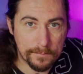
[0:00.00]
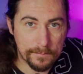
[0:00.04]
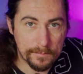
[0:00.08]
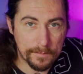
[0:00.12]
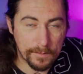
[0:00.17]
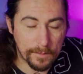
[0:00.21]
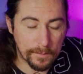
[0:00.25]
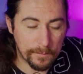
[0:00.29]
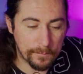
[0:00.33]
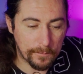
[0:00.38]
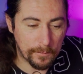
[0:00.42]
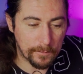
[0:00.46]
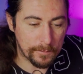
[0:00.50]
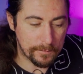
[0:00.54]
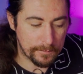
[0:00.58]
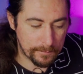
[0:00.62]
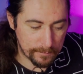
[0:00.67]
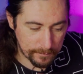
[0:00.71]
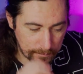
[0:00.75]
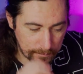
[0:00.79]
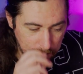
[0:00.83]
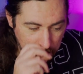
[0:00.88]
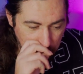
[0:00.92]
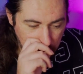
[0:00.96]
that I've
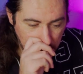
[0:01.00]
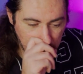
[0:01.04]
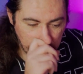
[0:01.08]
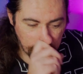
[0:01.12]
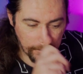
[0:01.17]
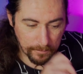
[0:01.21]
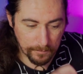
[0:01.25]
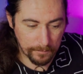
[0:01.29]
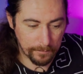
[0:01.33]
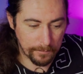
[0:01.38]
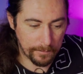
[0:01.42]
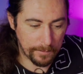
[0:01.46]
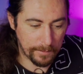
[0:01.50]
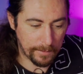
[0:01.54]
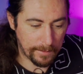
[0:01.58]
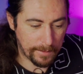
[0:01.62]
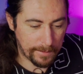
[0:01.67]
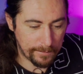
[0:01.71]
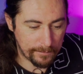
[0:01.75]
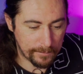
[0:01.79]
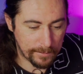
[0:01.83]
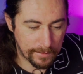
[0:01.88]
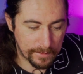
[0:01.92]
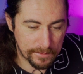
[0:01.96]
got going on that I
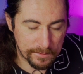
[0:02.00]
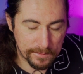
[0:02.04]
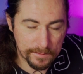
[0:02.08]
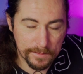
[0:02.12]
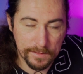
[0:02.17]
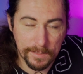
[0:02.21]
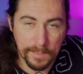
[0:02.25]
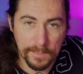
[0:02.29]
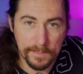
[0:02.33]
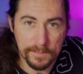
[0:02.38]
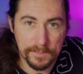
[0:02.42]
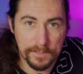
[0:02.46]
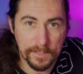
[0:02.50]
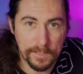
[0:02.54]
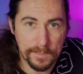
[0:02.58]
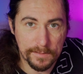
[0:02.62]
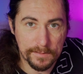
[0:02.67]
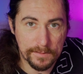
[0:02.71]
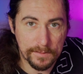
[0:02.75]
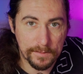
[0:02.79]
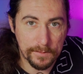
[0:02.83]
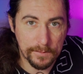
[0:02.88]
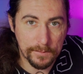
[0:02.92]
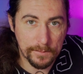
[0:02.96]
haven't actually had a
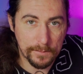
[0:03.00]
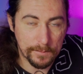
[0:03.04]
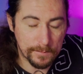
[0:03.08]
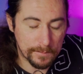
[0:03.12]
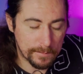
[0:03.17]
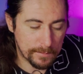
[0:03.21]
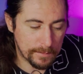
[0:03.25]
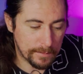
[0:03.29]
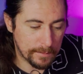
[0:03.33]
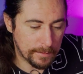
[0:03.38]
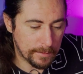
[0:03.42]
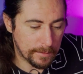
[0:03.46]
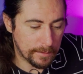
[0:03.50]
chance to use.